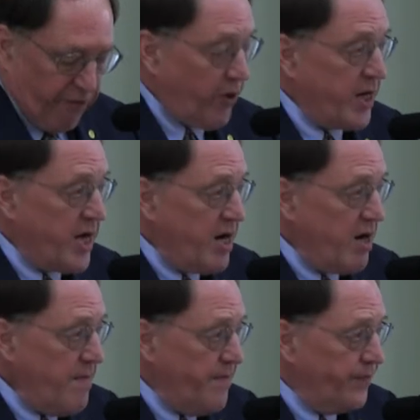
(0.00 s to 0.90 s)
For a
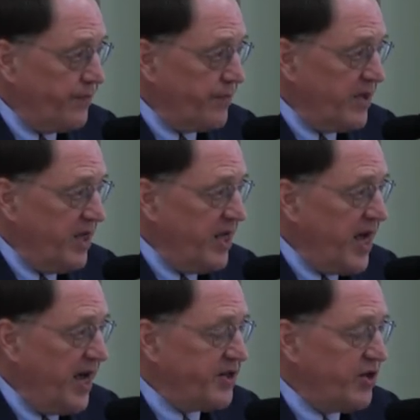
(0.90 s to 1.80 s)
year,
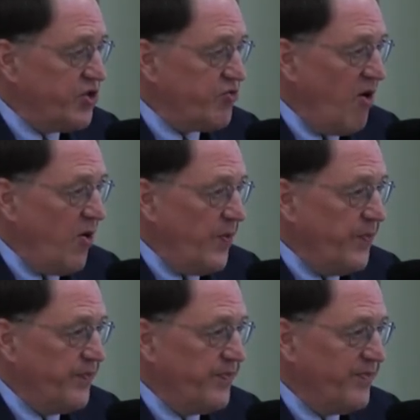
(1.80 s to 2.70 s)
he had
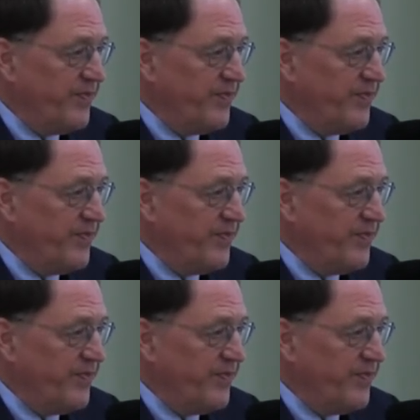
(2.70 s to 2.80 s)
control